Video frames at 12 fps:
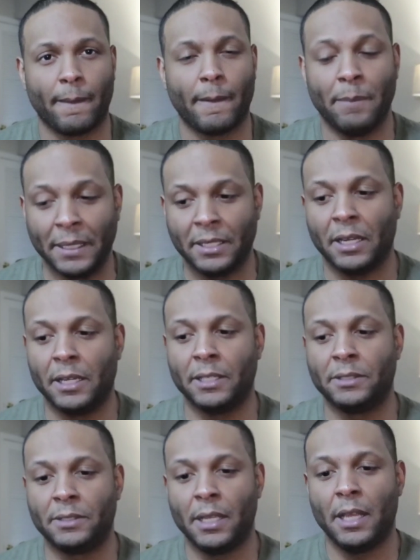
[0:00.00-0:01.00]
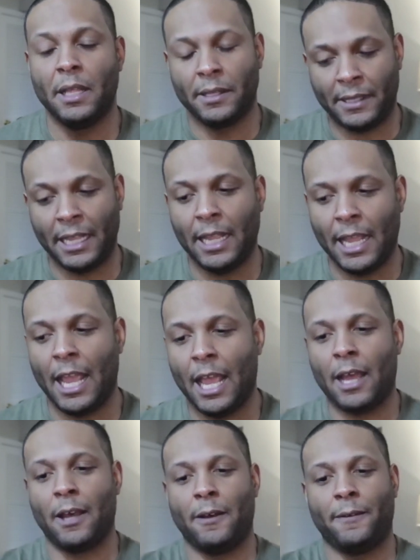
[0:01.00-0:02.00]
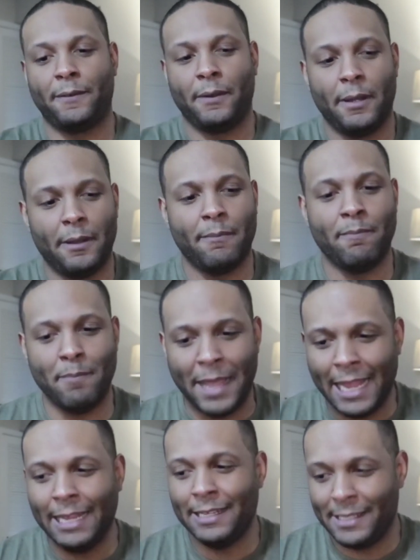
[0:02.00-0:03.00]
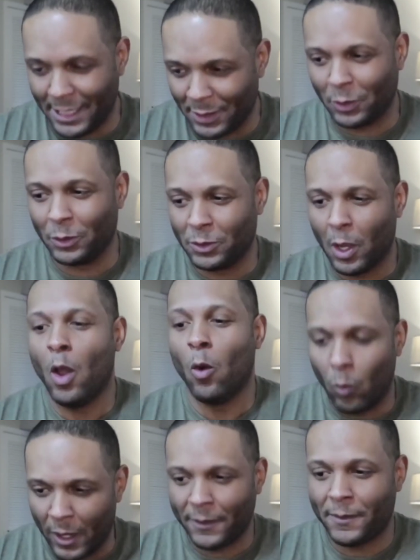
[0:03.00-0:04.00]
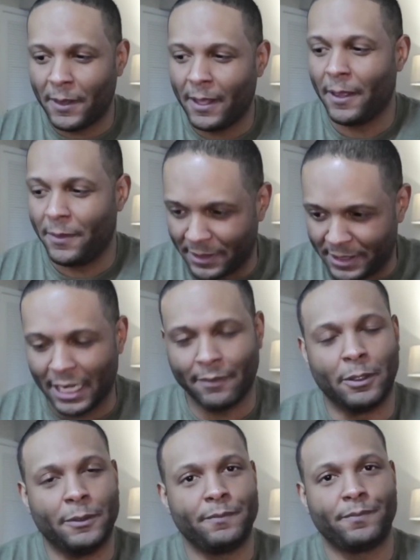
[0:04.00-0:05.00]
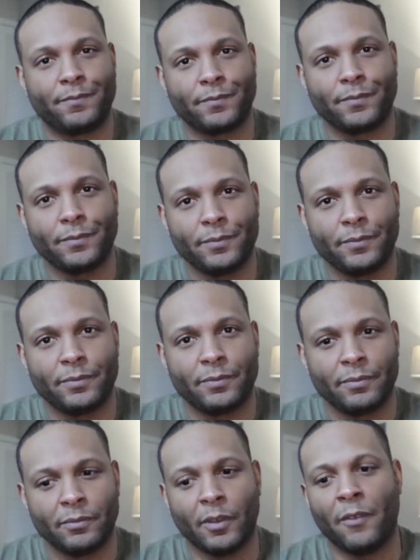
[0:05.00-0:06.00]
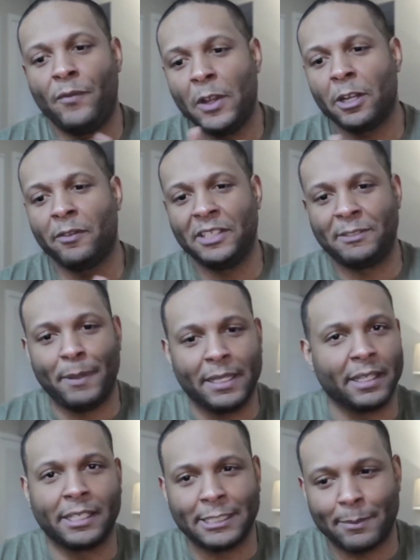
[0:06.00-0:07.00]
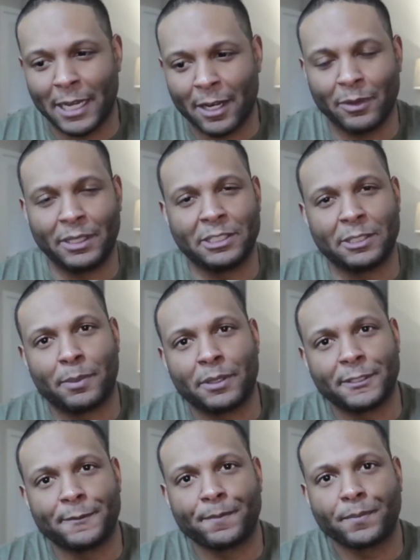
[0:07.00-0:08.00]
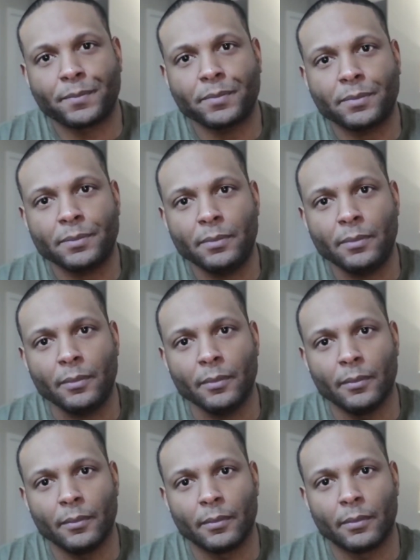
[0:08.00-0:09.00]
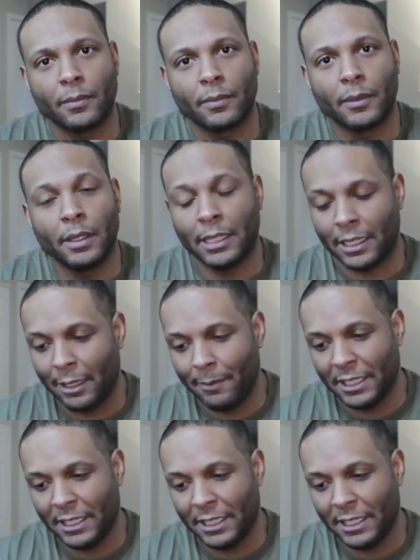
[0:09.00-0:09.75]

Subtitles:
Because they have made deals with the devil. Figuratively speaking, because I'm not a religious person. Now let me